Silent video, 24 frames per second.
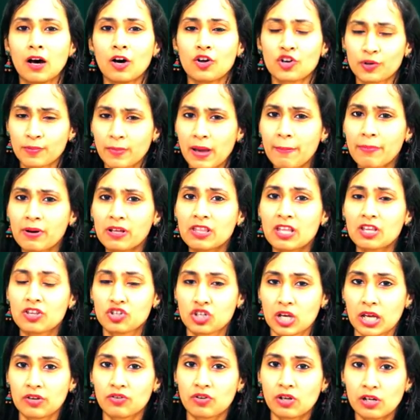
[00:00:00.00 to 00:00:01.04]
Remember the
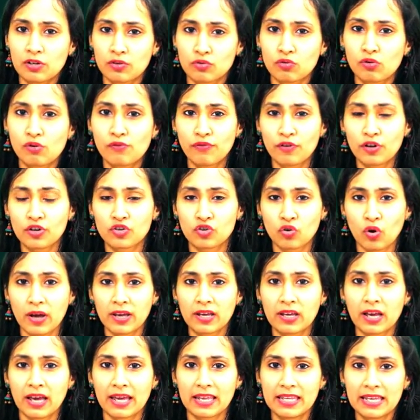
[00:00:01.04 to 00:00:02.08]
general rule for
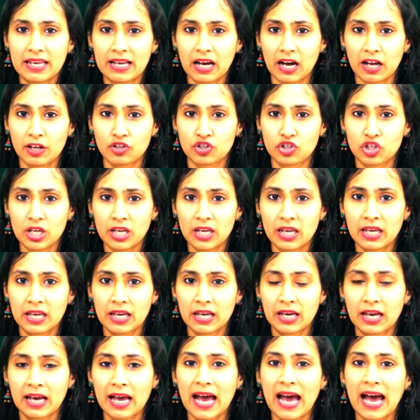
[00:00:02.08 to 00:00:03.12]
drawing any kanji,
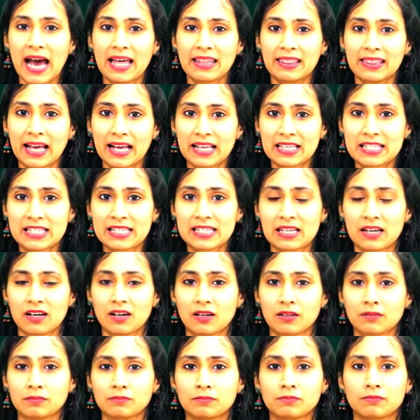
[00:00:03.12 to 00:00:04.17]
and that's
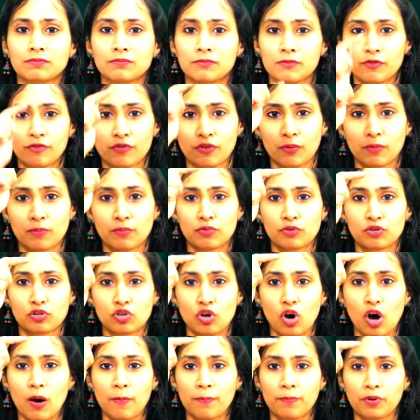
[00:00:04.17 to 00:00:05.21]
from
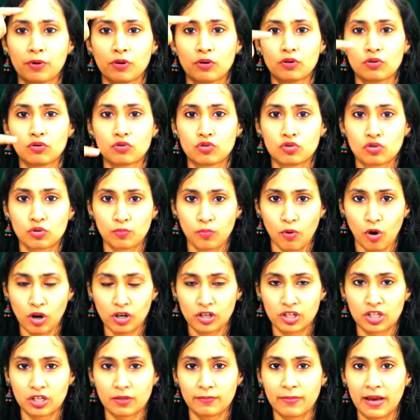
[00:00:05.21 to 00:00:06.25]
top to
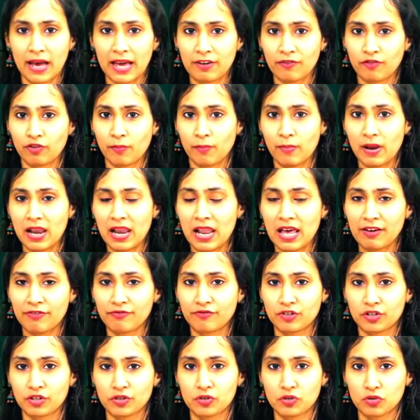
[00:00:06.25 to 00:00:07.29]
bottom and from
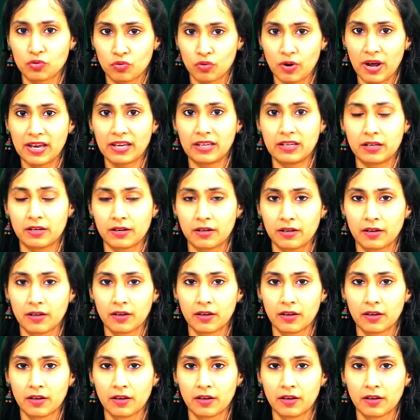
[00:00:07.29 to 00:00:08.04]
left to right.